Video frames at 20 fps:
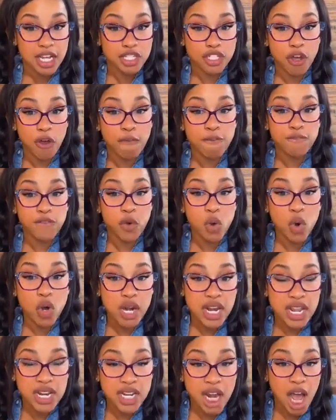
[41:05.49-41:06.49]
So
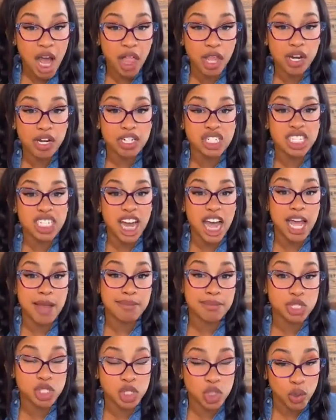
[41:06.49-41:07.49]
$40
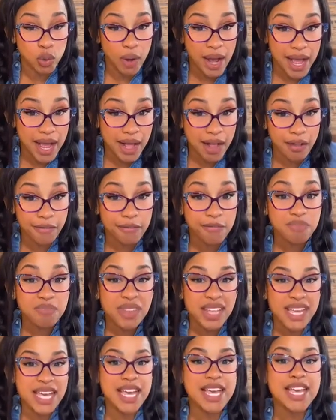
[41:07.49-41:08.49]
times 12
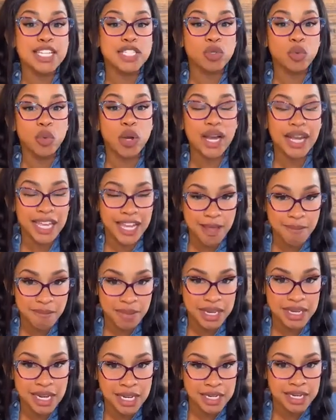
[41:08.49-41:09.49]
is what
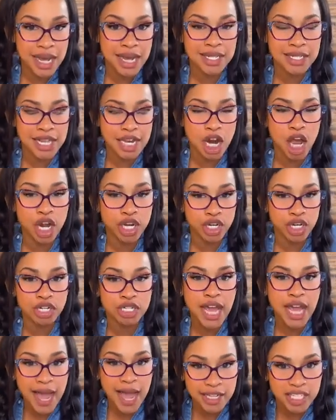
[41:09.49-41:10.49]
can be deducted on
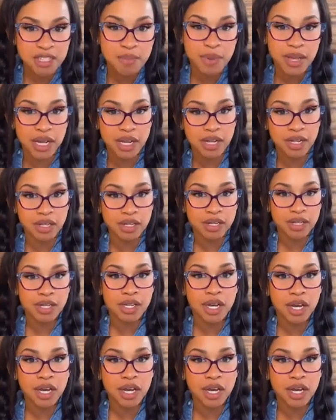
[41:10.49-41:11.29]
your tax bill.